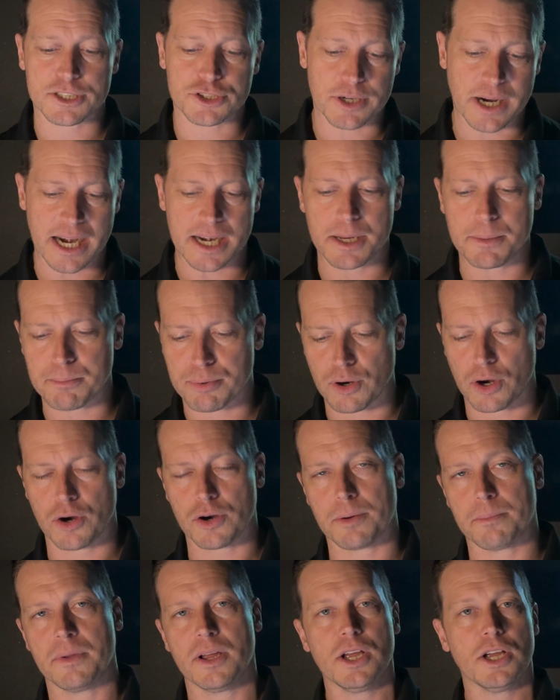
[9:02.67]
training
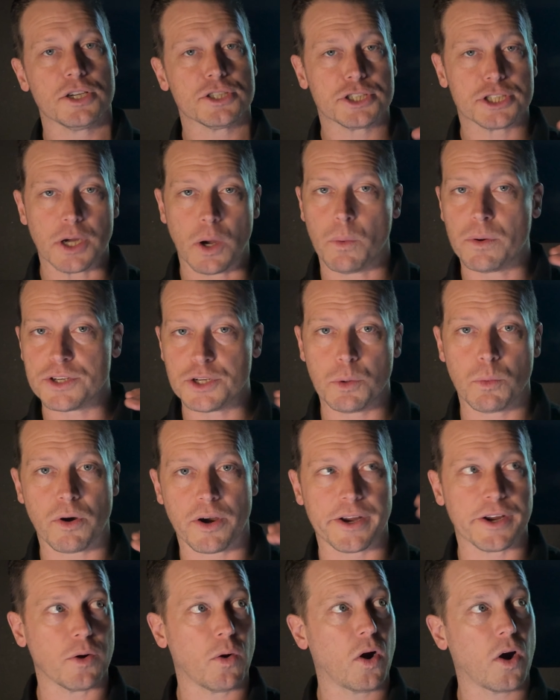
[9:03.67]
program, showing you
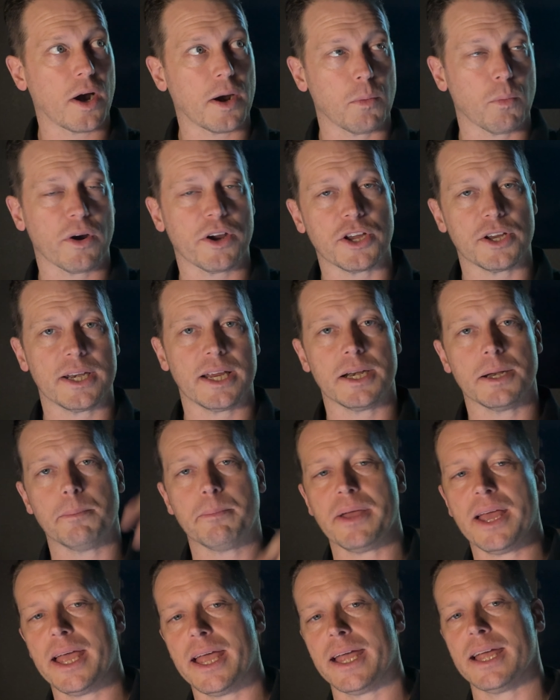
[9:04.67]
where you are and where you need to
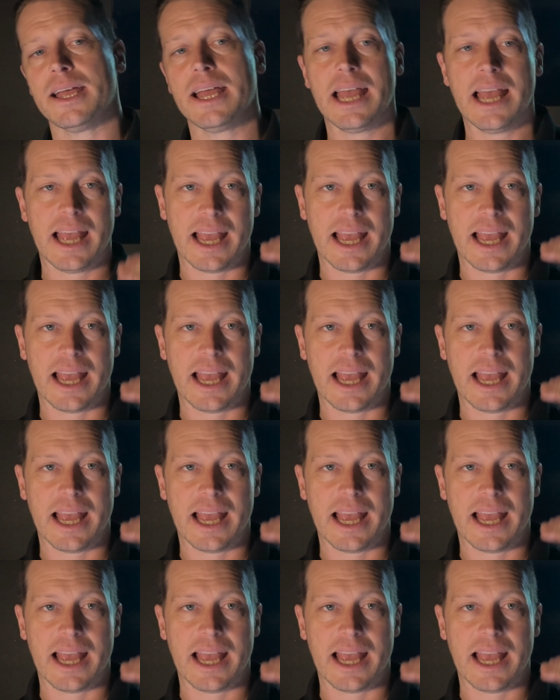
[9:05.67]
be.